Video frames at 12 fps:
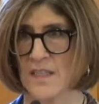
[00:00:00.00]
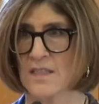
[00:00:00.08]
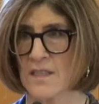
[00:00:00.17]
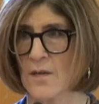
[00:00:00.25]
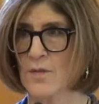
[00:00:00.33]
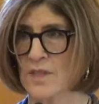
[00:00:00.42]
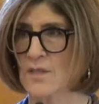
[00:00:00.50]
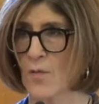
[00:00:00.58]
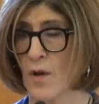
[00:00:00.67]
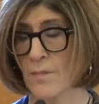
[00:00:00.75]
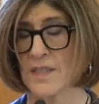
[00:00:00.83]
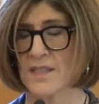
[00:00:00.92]
so it's
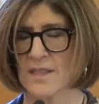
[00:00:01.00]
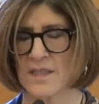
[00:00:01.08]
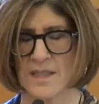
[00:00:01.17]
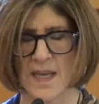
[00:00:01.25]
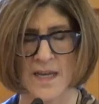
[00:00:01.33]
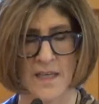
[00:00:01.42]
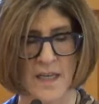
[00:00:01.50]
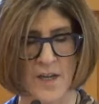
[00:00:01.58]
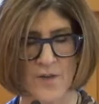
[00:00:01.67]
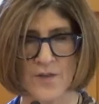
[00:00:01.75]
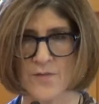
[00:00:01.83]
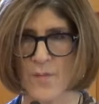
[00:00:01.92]
almost 10
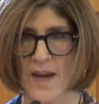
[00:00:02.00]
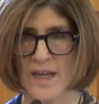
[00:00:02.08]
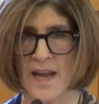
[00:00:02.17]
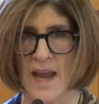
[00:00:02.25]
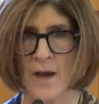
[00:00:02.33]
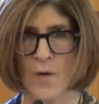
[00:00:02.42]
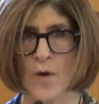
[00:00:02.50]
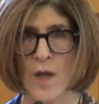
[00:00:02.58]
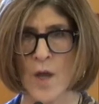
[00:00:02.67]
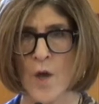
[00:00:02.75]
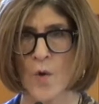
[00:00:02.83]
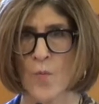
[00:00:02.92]
years right now.
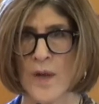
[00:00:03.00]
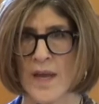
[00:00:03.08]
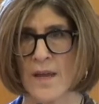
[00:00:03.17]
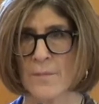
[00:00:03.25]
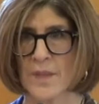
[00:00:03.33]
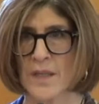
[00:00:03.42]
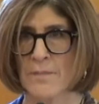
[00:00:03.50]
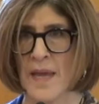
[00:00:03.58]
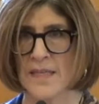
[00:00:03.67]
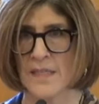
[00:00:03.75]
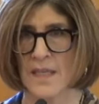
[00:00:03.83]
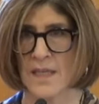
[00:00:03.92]
We
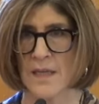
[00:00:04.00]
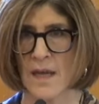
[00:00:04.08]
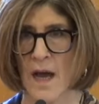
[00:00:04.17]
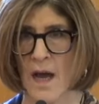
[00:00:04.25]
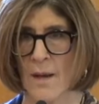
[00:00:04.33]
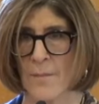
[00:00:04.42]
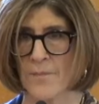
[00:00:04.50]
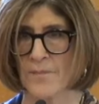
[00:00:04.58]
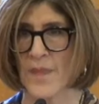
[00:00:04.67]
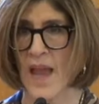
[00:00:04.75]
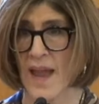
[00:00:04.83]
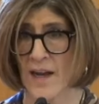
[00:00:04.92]
implemented um,
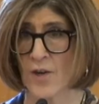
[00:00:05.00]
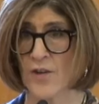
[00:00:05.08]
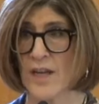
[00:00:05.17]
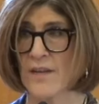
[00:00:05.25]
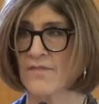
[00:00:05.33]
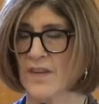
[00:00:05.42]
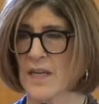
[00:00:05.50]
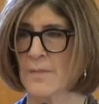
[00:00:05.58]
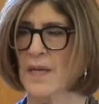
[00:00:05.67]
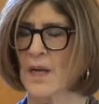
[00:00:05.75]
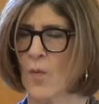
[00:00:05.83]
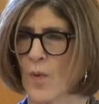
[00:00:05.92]
Heggerty
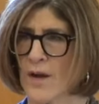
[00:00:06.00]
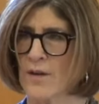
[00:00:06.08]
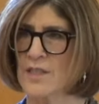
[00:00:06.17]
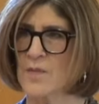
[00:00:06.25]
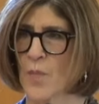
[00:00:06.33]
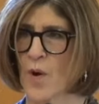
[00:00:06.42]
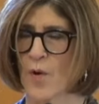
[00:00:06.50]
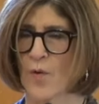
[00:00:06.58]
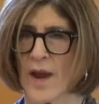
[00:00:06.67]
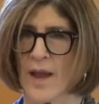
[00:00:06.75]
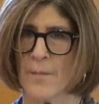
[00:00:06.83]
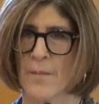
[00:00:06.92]
Phonemic Awareness
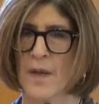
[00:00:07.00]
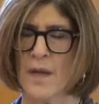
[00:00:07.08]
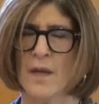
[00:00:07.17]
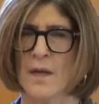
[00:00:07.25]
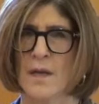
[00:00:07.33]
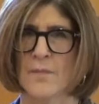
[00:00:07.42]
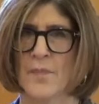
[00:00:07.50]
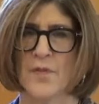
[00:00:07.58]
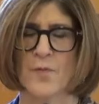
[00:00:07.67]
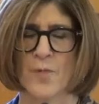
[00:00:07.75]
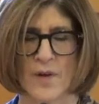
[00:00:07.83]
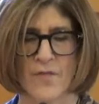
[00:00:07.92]
Program
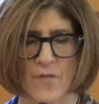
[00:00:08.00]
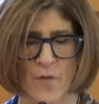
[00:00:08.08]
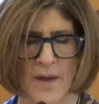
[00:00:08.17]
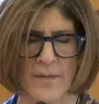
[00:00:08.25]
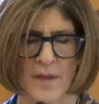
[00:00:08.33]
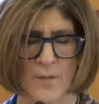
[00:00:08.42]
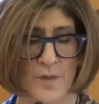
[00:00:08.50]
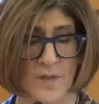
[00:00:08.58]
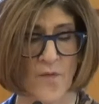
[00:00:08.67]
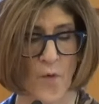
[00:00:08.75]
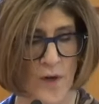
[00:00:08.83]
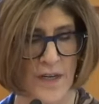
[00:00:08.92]
three or four, I think it was
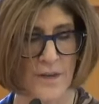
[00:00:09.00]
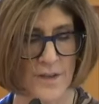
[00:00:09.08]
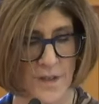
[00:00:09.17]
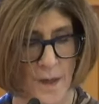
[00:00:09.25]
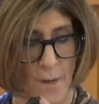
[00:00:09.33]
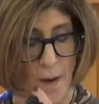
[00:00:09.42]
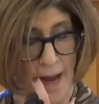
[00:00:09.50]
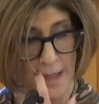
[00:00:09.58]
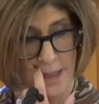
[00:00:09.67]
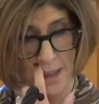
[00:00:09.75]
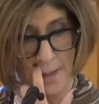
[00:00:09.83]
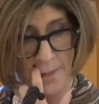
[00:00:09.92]
four years ago
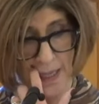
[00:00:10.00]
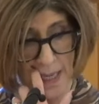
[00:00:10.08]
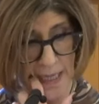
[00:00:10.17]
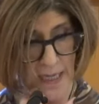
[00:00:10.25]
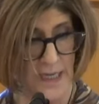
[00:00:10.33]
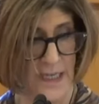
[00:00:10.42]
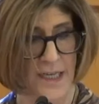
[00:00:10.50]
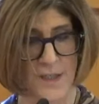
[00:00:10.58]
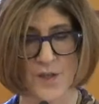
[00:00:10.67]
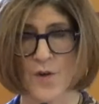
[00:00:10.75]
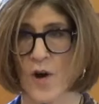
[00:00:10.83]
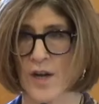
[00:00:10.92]
actually, beginning in
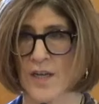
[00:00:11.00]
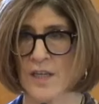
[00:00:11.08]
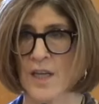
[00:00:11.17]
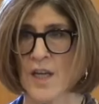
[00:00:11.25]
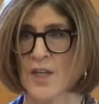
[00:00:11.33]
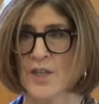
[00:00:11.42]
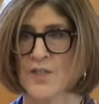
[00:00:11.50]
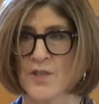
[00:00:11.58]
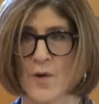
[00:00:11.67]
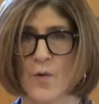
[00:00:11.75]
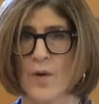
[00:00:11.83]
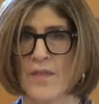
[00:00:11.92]
kindergarten.
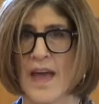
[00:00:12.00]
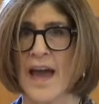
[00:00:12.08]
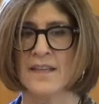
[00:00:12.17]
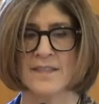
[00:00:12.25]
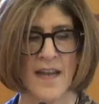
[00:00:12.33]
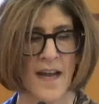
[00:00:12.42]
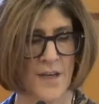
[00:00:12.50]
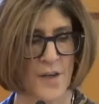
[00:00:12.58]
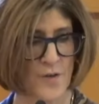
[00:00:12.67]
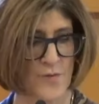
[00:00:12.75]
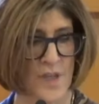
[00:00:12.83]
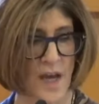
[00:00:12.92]
So that is not
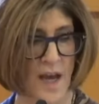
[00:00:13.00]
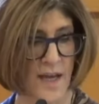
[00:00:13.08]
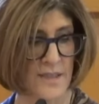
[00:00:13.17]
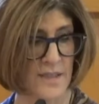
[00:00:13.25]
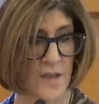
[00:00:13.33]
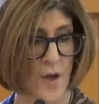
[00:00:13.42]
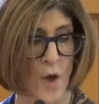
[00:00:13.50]
new to us.